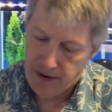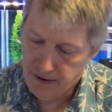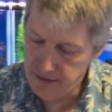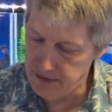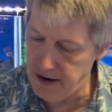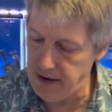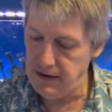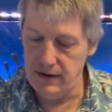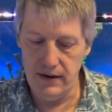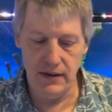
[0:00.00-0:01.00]
All right,
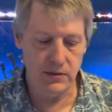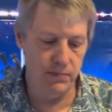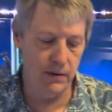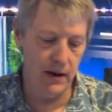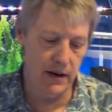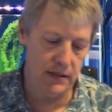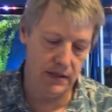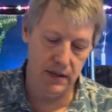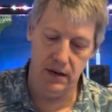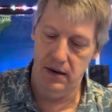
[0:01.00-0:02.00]
next
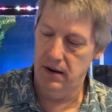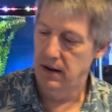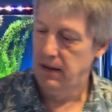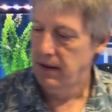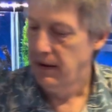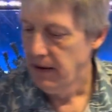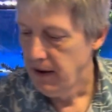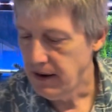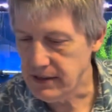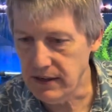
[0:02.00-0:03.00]
box.
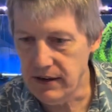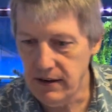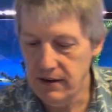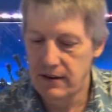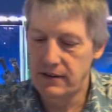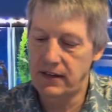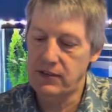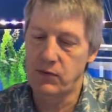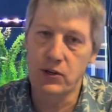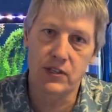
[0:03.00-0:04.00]
It's a next
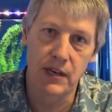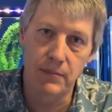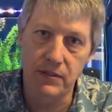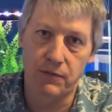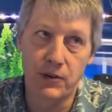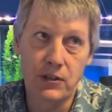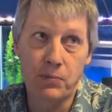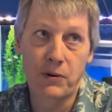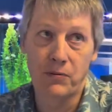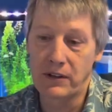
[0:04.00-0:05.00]
verse, same as the first,
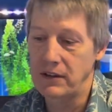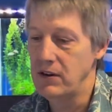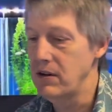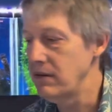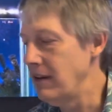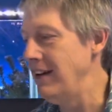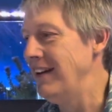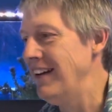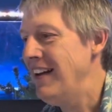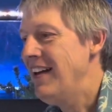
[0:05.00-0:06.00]
but really no.
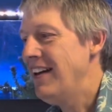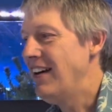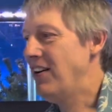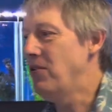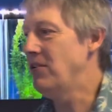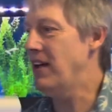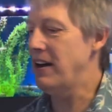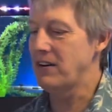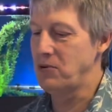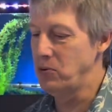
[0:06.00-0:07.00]
A whole lot
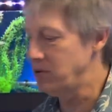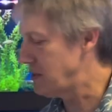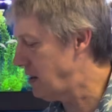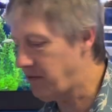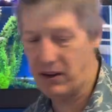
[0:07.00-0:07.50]
of cool stuff